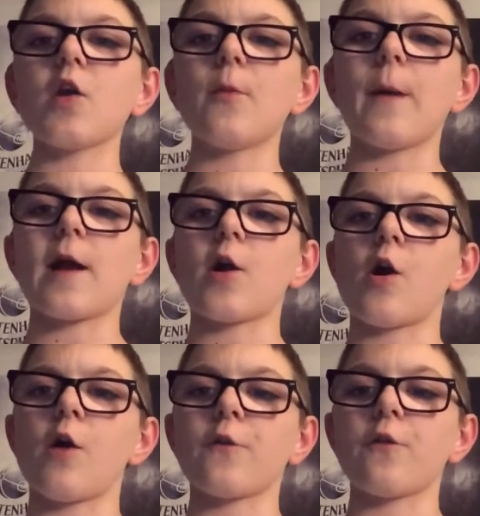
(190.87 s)
going to back
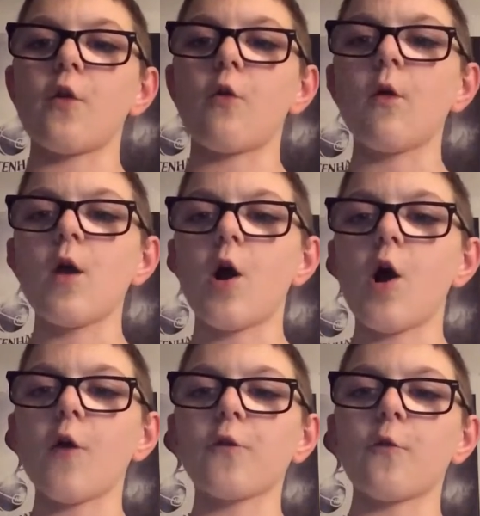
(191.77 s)
Arsenal.
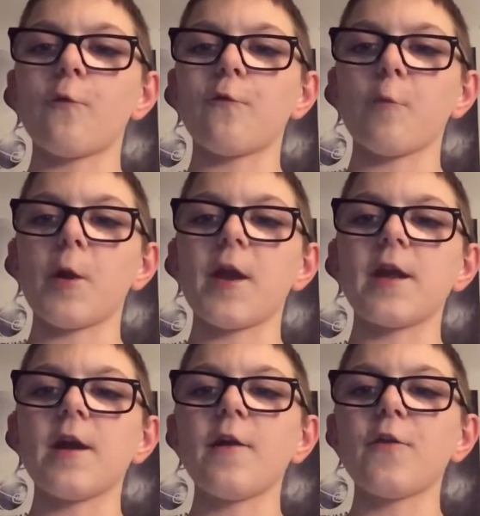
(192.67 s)
Arsenal
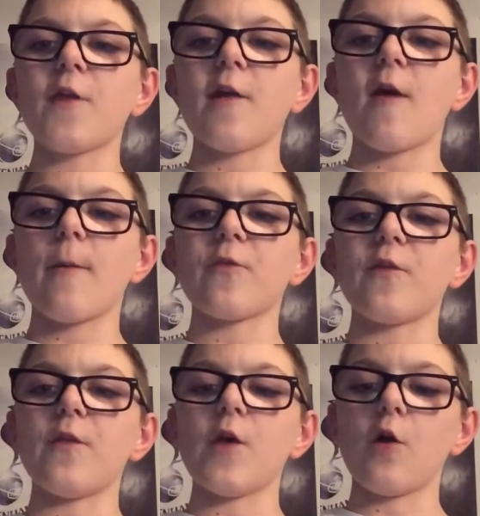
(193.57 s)
3,
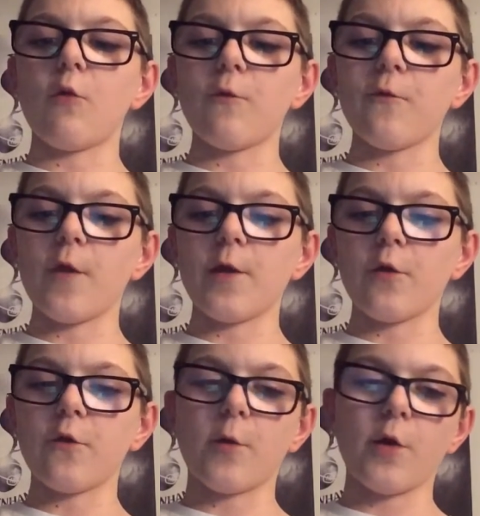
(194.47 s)
Southampton 0,
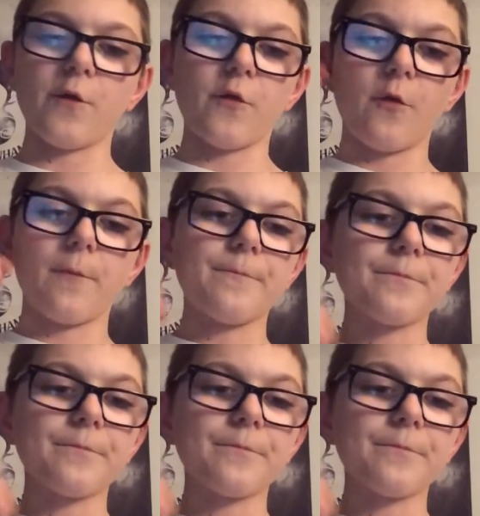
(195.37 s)
3-0 to Arsenal.